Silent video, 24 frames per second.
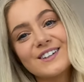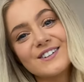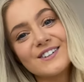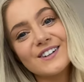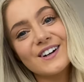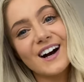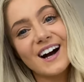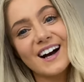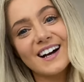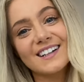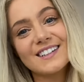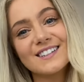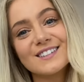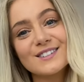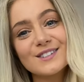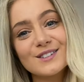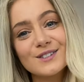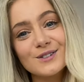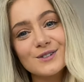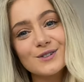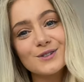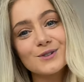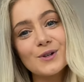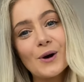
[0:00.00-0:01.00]
you guys
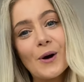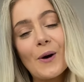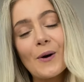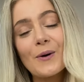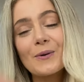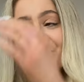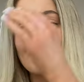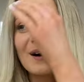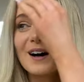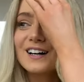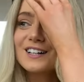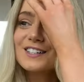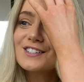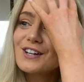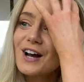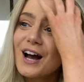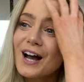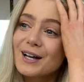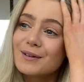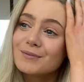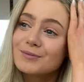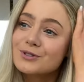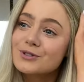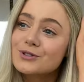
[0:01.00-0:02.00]
so much.
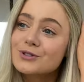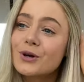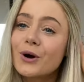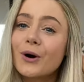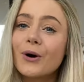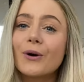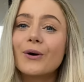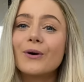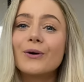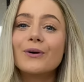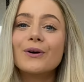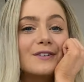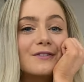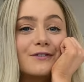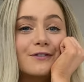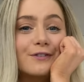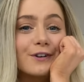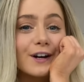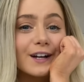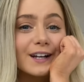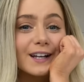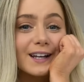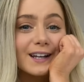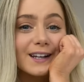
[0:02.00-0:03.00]
I'm so
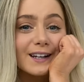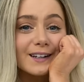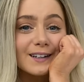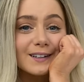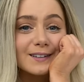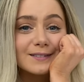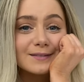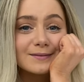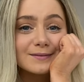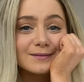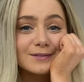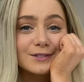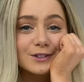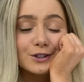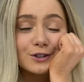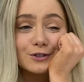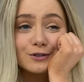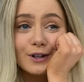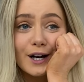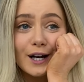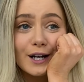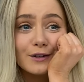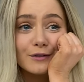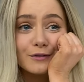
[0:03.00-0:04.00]
freaking
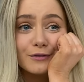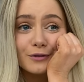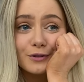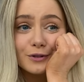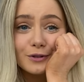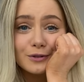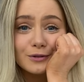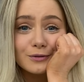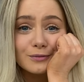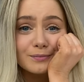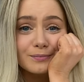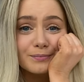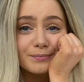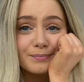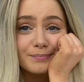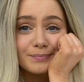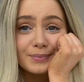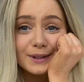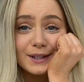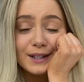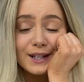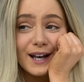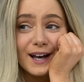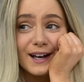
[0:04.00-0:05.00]
grateful,
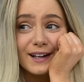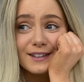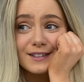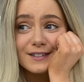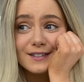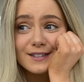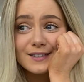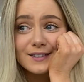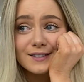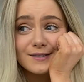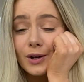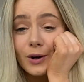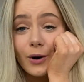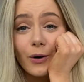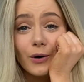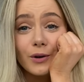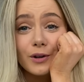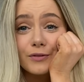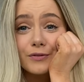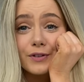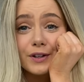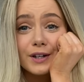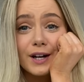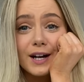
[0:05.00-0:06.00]
blessed, all
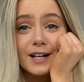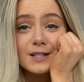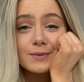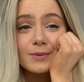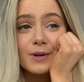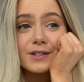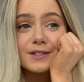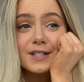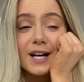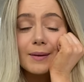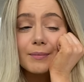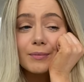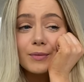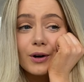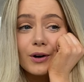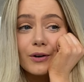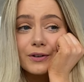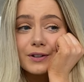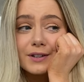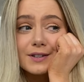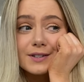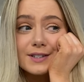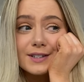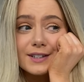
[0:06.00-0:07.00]
of the nice words. I'm
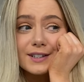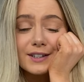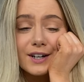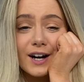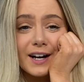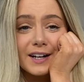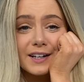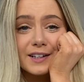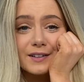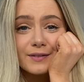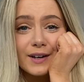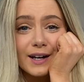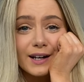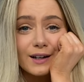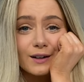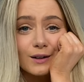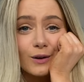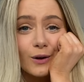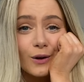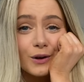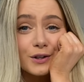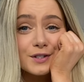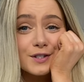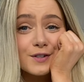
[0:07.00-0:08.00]
honestly kind of at a
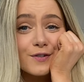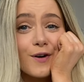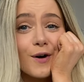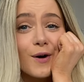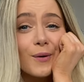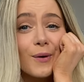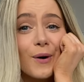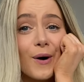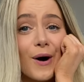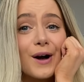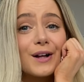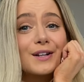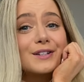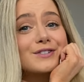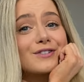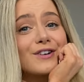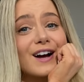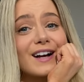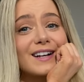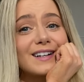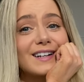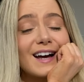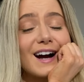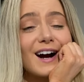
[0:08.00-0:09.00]
loss for words
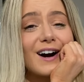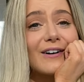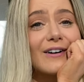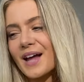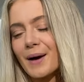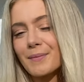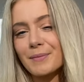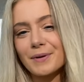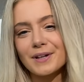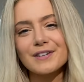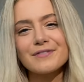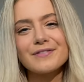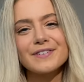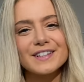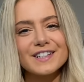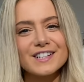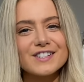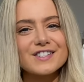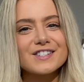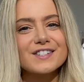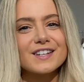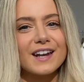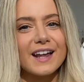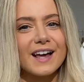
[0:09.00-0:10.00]
right now. I'm gonna
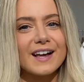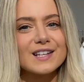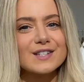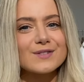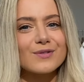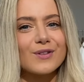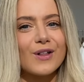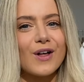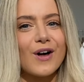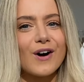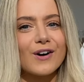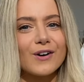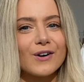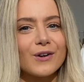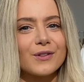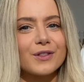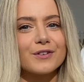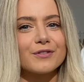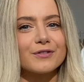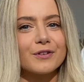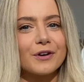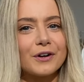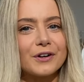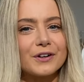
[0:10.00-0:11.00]
finish today's vlog on the
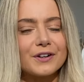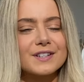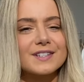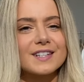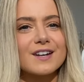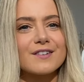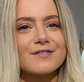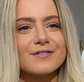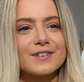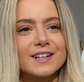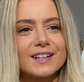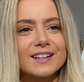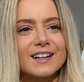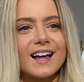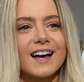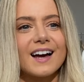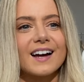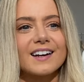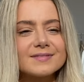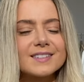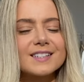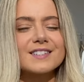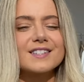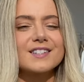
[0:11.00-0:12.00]
phone because I feel
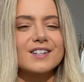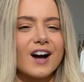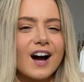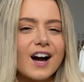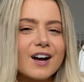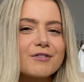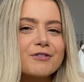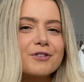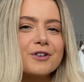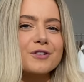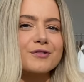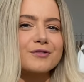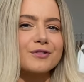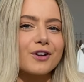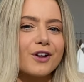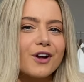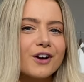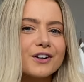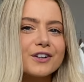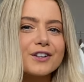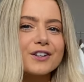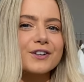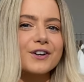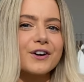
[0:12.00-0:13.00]
like it's an iPhone
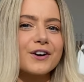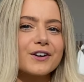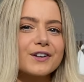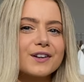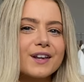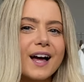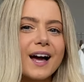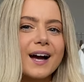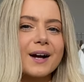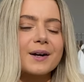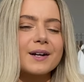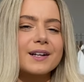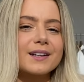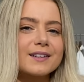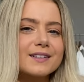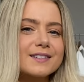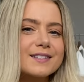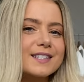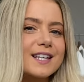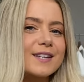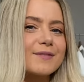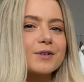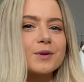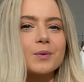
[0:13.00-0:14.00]
vlog, you know, like
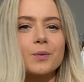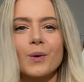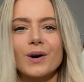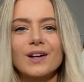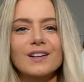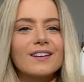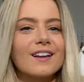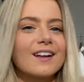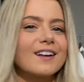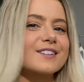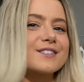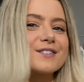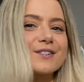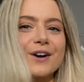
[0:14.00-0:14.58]
let's give it one last